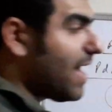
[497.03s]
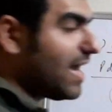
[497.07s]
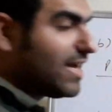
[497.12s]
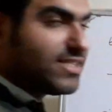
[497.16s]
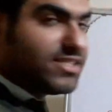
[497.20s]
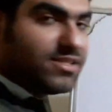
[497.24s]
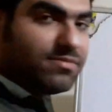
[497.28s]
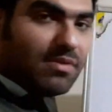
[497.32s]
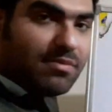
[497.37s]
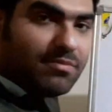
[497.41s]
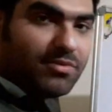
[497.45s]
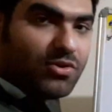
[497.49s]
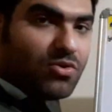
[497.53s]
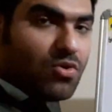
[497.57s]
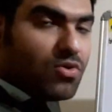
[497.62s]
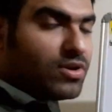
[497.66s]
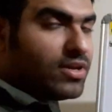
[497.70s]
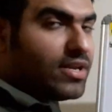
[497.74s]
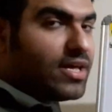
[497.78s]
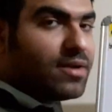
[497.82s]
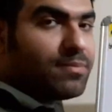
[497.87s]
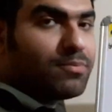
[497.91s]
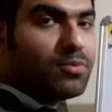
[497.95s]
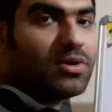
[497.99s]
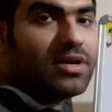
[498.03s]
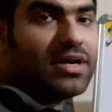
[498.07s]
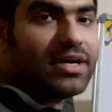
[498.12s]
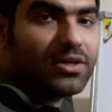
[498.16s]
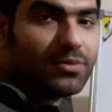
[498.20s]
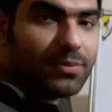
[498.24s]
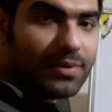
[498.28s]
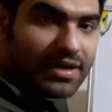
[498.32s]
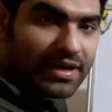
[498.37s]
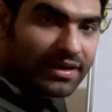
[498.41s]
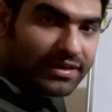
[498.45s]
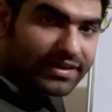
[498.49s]
maximum nuclear pull
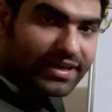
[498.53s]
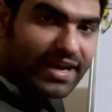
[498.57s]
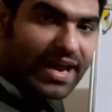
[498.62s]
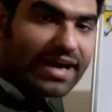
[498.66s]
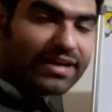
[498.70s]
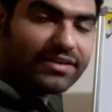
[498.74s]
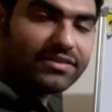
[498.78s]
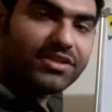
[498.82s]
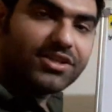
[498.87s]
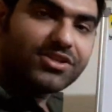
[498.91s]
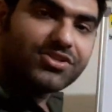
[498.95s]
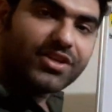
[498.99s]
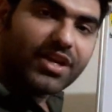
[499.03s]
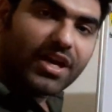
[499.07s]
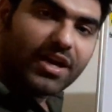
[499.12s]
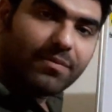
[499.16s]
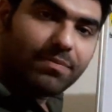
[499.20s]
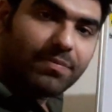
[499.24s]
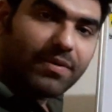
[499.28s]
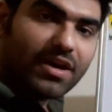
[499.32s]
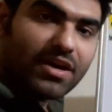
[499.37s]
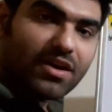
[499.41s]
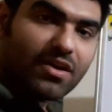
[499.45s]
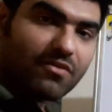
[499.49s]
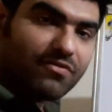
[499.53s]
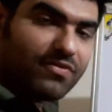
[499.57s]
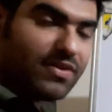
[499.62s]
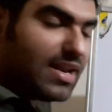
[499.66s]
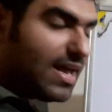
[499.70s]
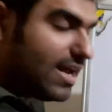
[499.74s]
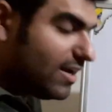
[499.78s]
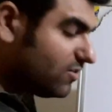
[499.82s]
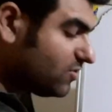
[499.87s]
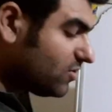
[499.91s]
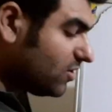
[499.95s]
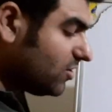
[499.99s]
it will attract the shared pair of
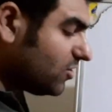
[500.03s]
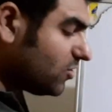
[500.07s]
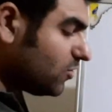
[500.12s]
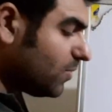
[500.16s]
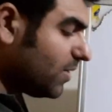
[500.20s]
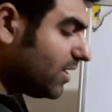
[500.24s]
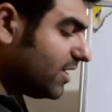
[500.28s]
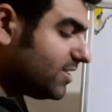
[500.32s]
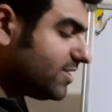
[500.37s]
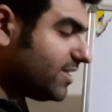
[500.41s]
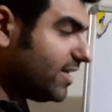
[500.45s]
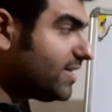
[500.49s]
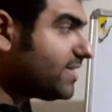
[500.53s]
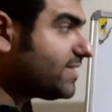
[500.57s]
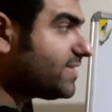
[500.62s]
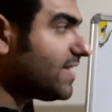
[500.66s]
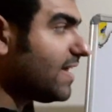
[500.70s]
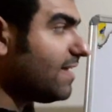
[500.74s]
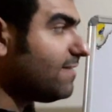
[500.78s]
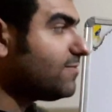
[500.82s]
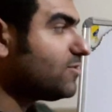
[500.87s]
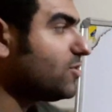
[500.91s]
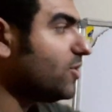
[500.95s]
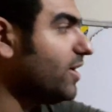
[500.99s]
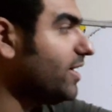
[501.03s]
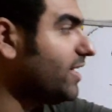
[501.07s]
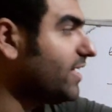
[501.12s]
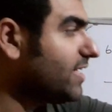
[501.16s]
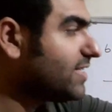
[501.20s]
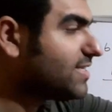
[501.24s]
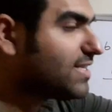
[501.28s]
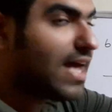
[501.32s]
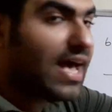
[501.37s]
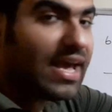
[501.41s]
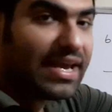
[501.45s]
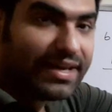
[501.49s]
electron towards itself so it
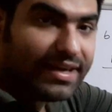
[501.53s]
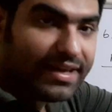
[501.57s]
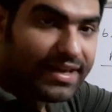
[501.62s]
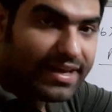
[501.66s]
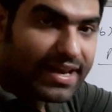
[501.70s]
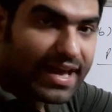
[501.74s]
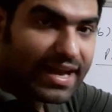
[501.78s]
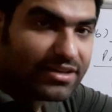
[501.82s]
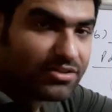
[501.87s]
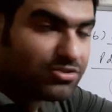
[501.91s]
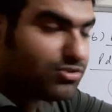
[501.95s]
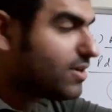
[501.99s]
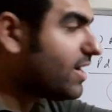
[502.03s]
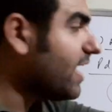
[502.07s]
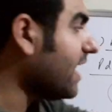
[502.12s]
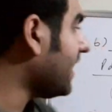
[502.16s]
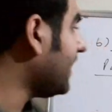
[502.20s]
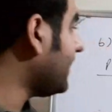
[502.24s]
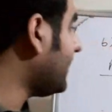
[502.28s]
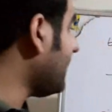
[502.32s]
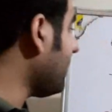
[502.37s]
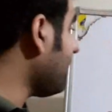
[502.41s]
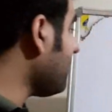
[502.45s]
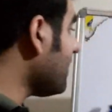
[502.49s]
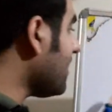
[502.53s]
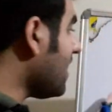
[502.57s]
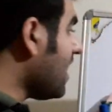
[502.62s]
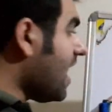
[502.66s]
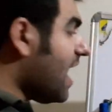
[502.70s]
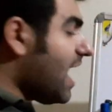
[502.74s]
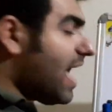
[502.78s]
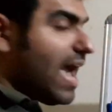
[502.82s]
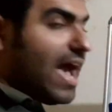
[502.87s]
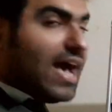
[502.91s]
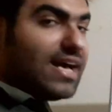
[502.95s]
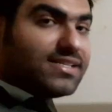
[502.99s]
is highly electronegative
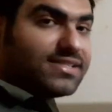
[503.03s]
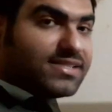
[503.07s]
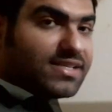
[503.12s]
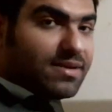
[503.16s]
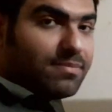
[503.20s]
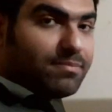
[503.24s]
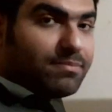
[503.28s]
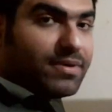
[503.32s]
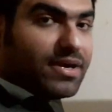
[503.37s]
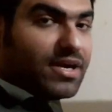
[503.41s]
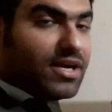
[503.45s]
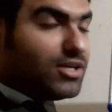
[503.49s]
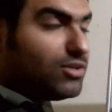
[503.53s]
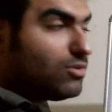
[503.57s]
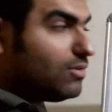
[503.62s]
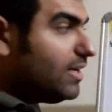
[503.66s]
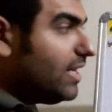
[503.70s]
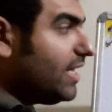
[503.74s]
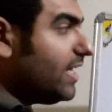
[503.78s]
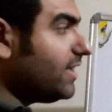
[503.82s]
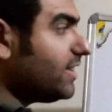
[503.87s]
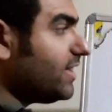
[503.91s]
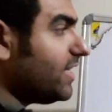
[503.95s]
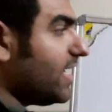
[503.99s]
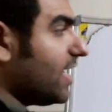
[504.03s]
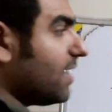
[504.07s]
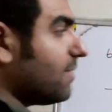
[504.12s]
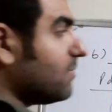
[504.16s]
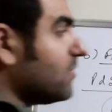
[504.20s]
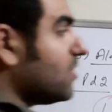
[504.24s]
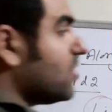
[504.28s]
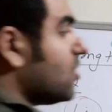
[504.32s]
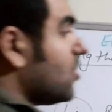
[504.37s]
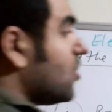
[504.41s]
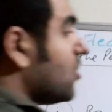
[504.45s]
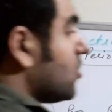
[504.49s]
as compared to lithium
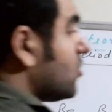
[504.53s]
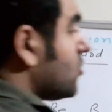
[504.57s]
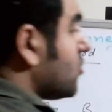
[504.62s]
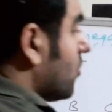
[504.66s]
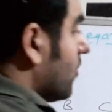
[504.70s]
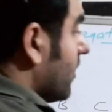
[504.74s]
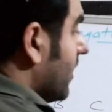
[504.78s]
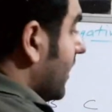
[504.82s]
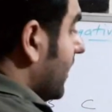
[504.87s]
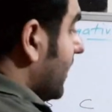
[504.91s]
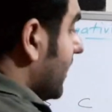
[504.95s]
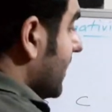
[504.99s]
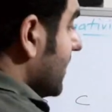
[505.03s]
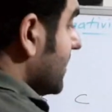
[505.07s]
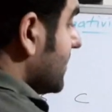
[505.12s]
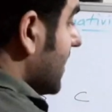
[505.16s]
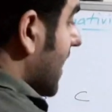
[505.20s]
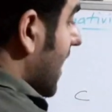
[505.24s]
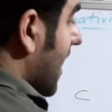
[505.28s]
so it is